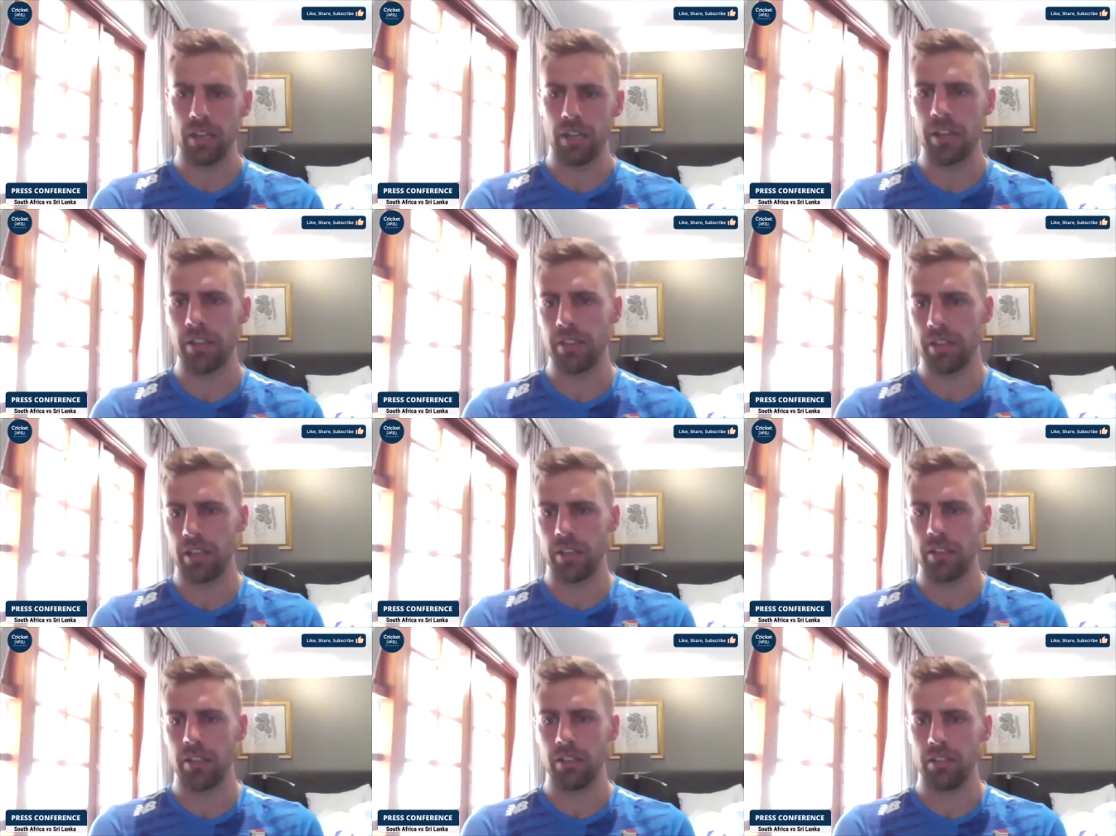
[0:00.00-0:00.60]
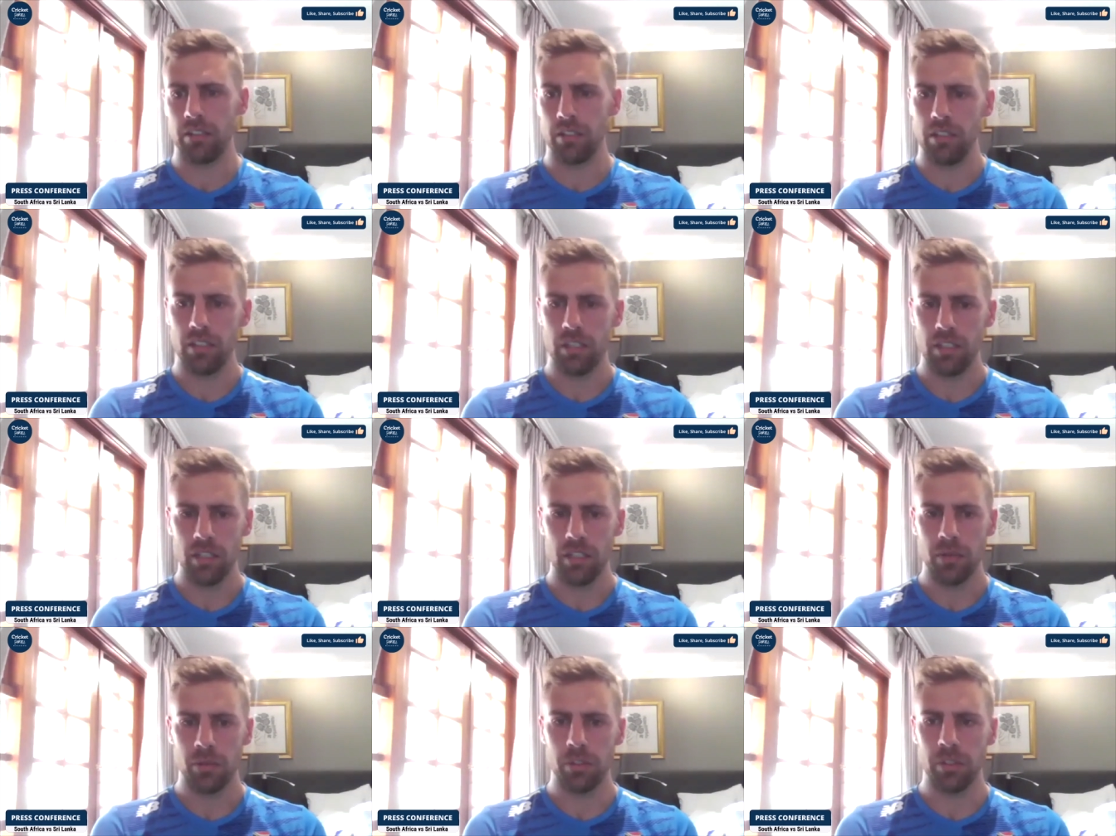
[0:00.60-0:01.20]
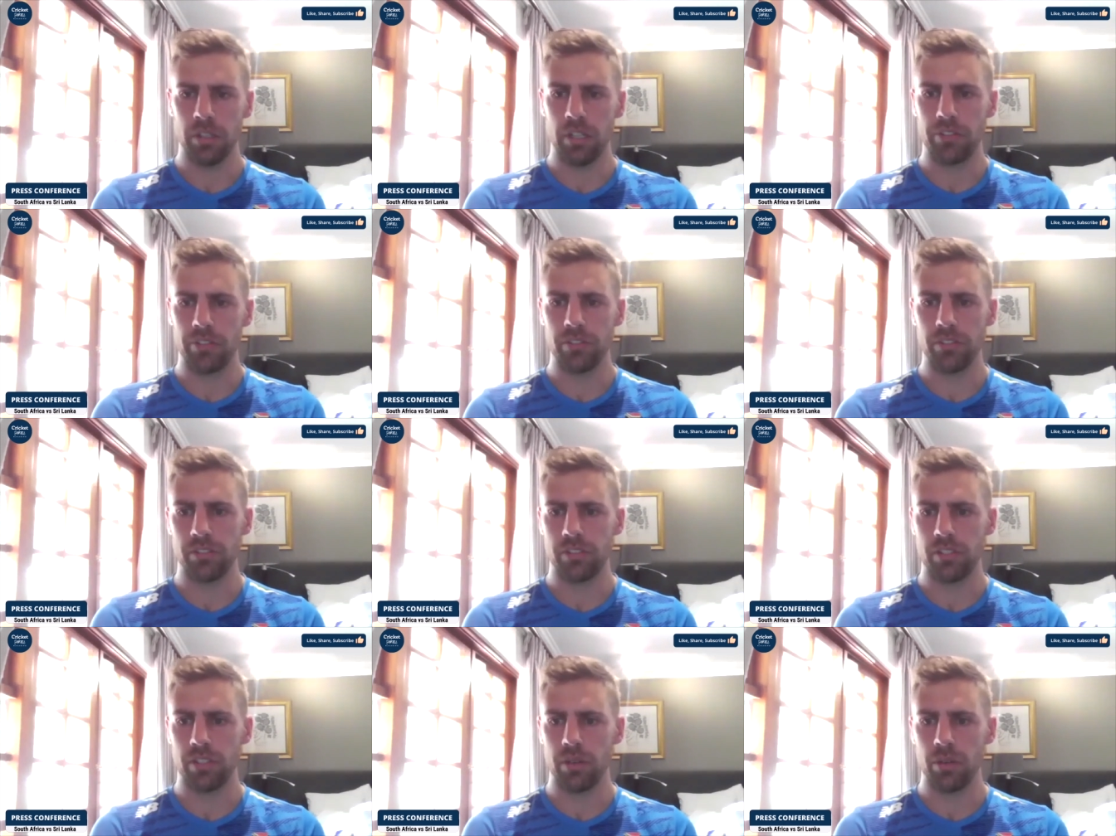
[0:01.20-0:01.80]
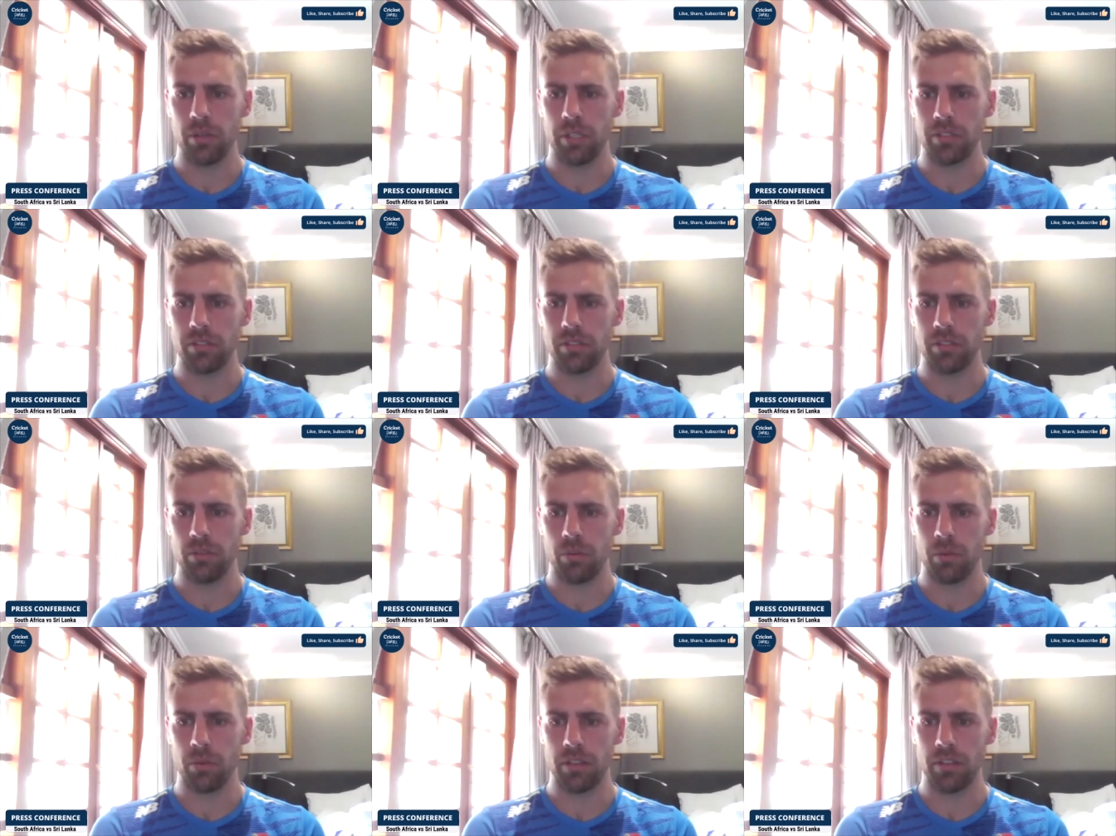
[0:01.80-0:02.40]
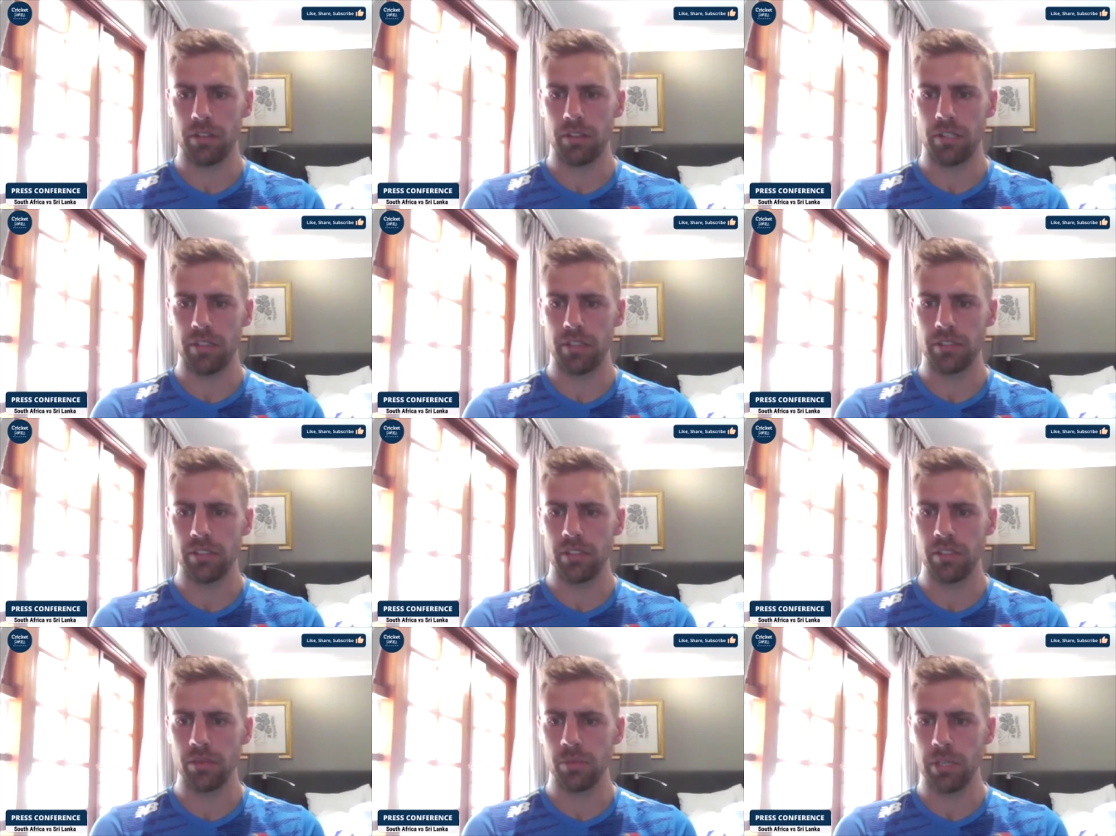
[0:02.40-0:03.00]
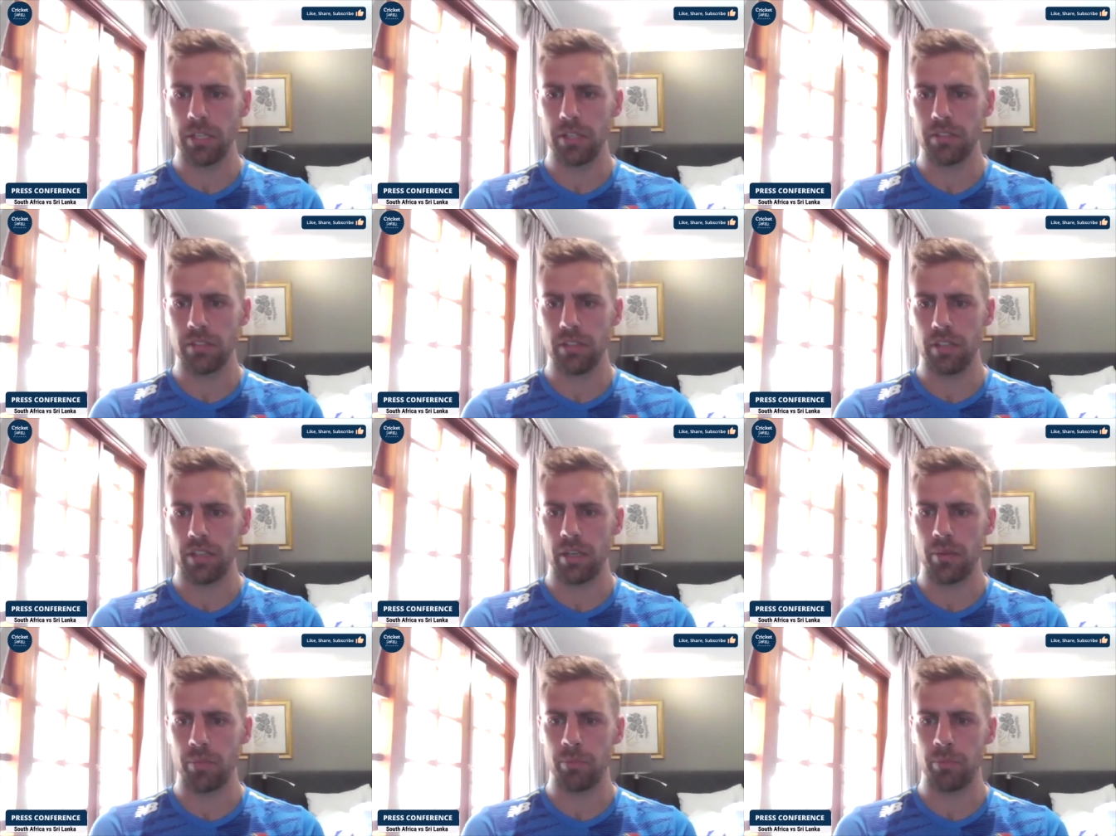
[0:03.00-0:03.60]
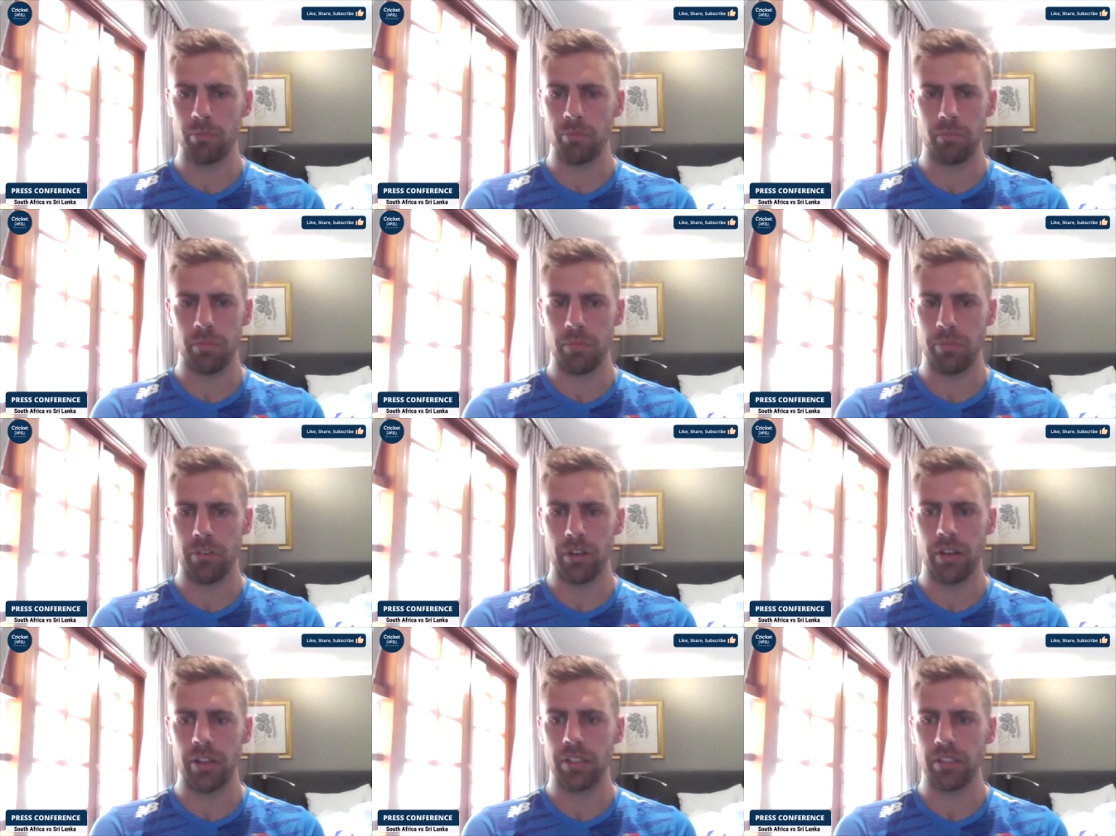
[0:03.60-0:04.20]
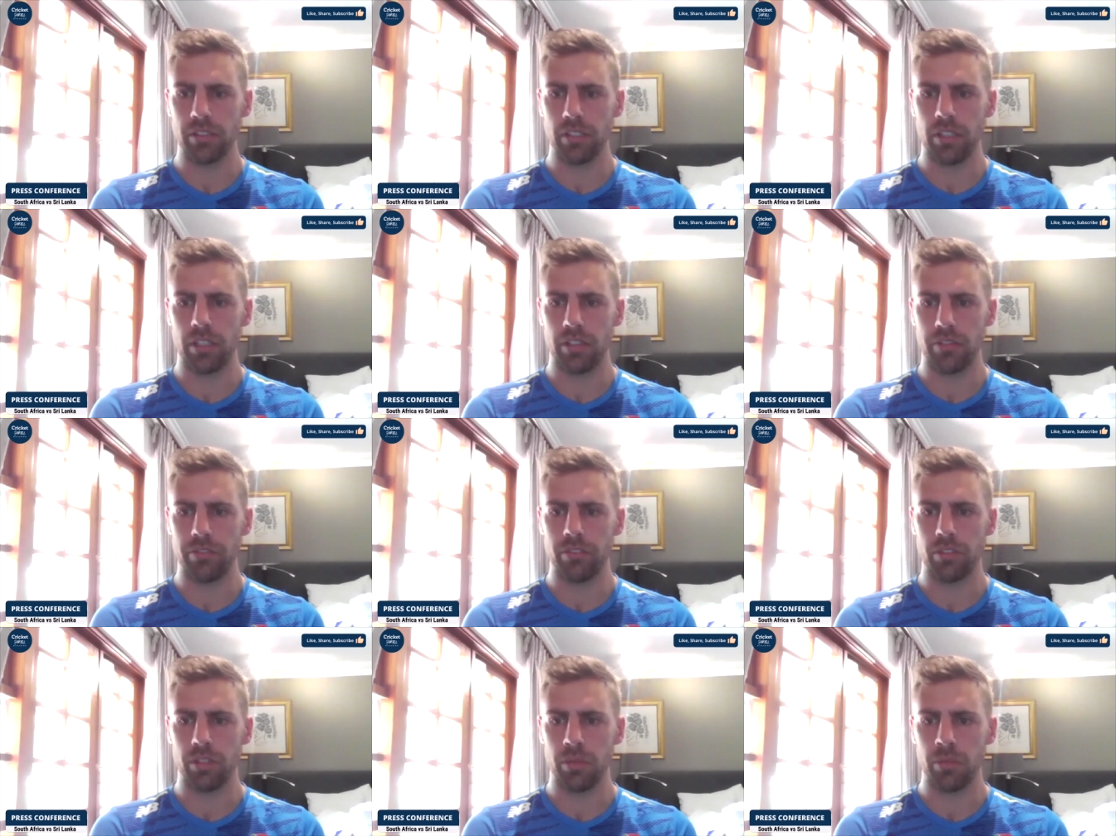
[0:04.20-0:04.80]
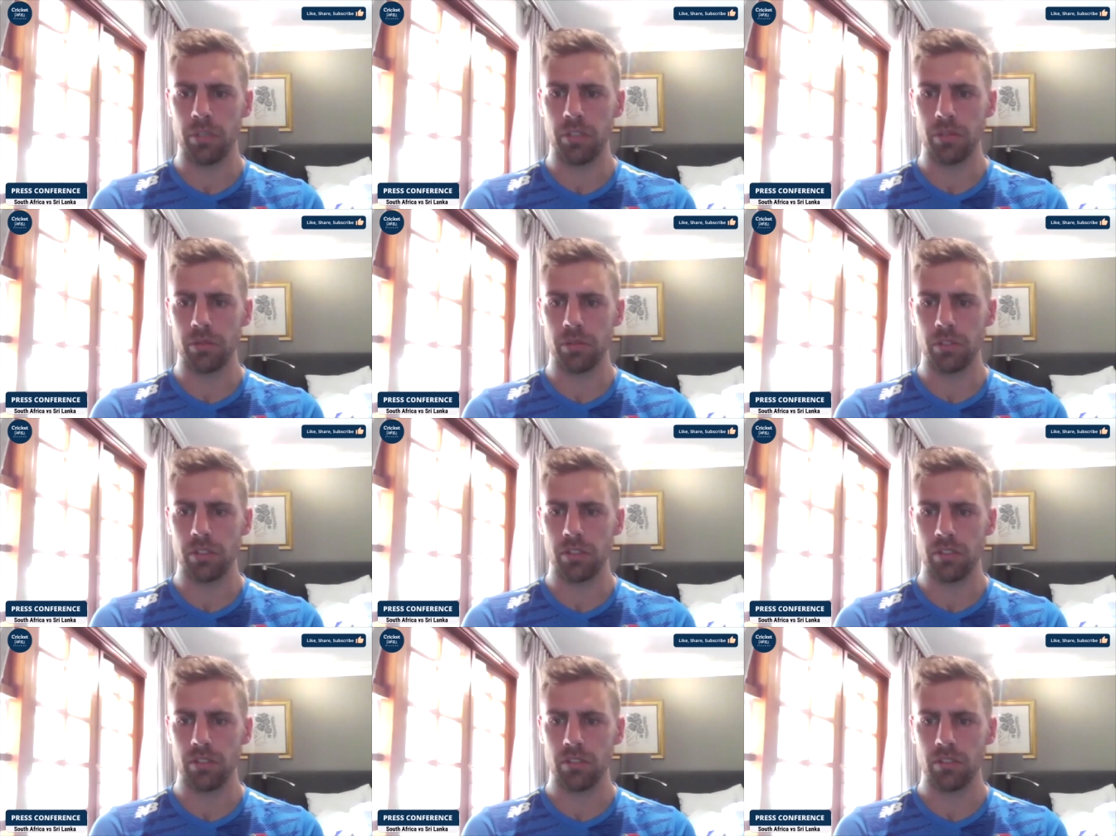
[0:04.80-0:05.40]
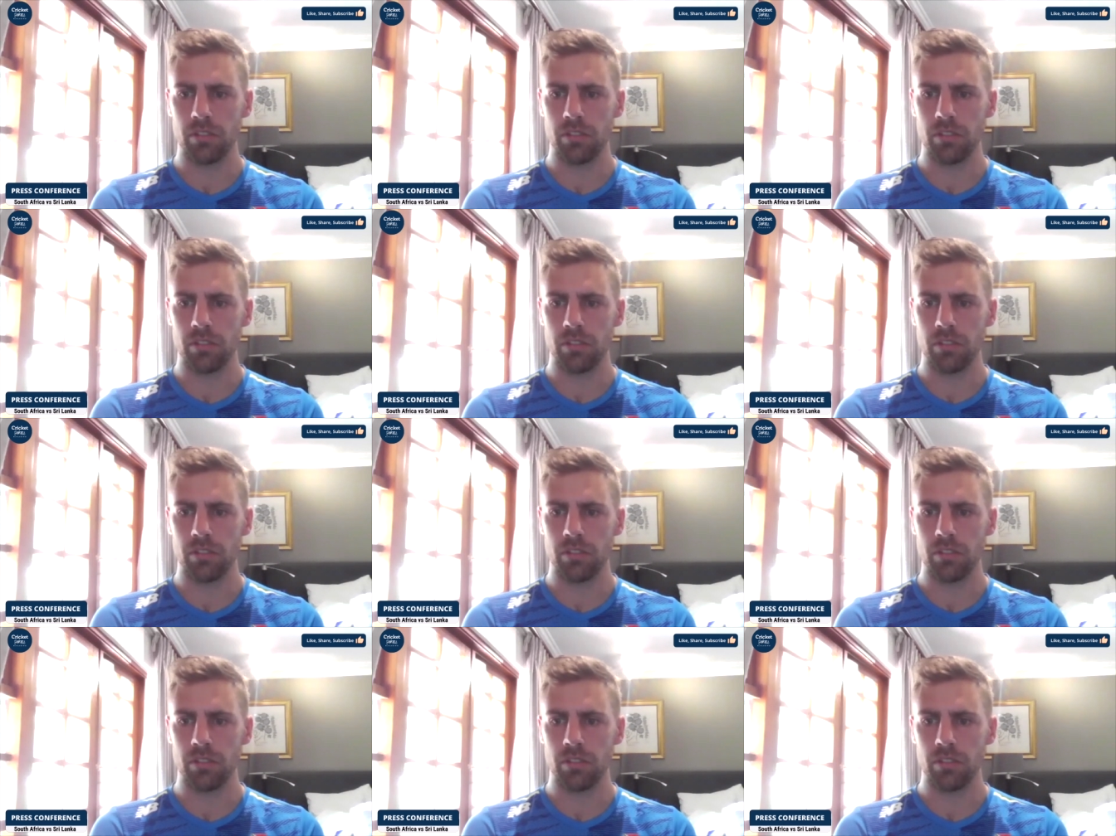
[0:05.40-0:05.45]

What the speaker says: And then we'll have to see what the rest is. But very excited for him as well.